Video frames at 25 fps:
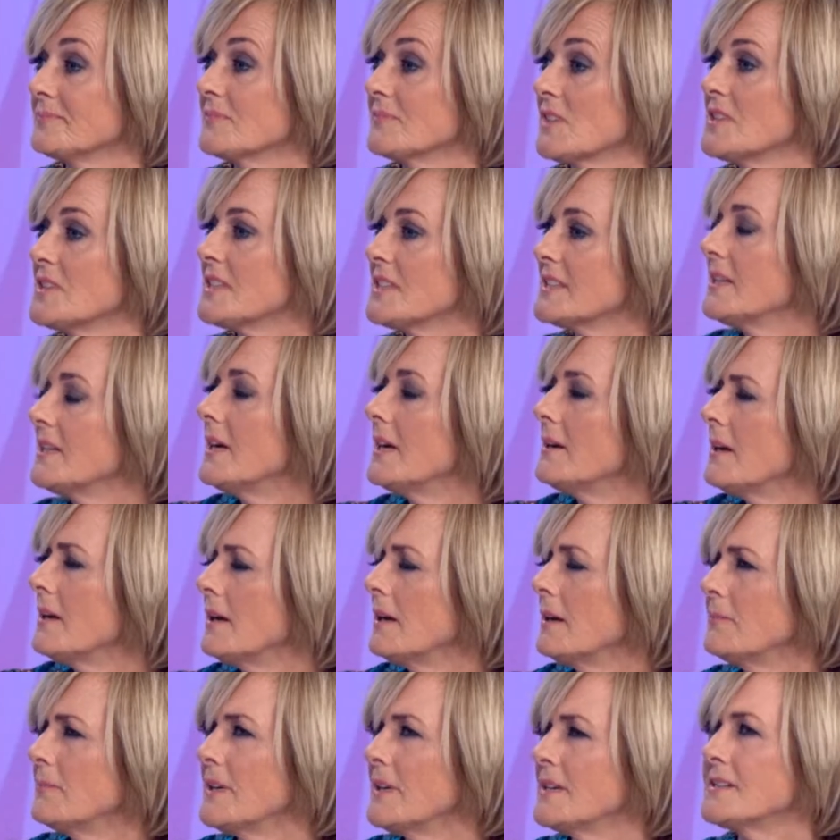Because it's like
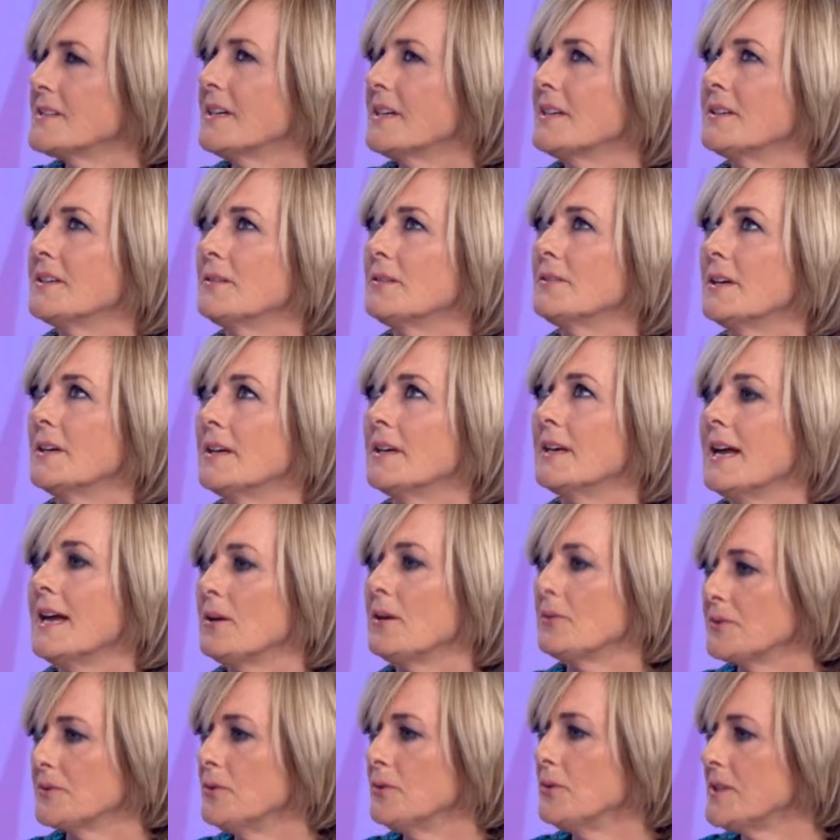um, they say, don't they,
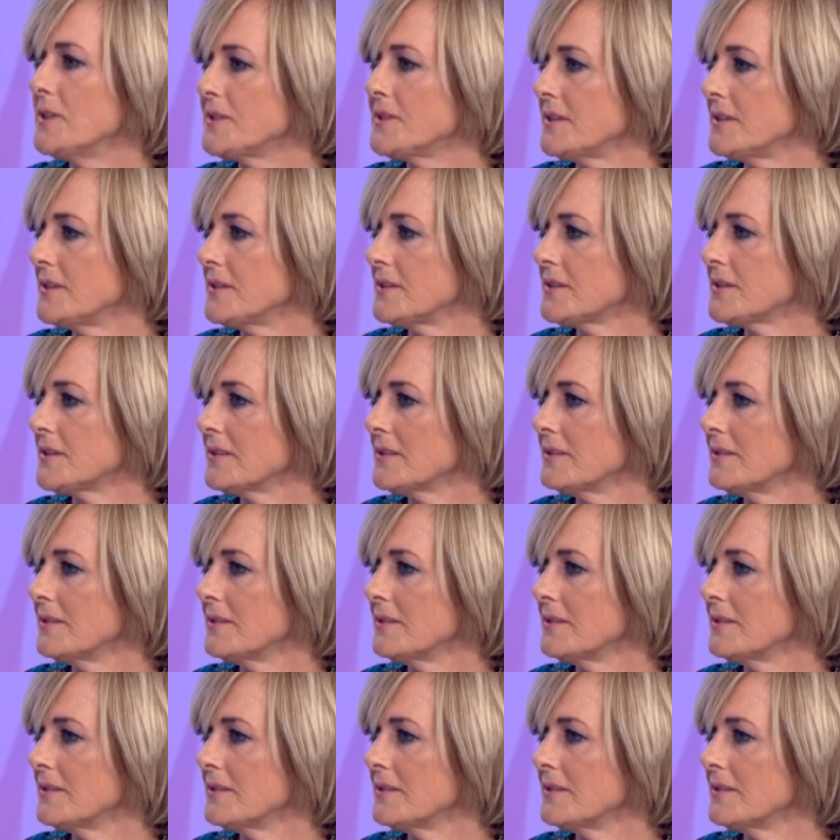loud noises.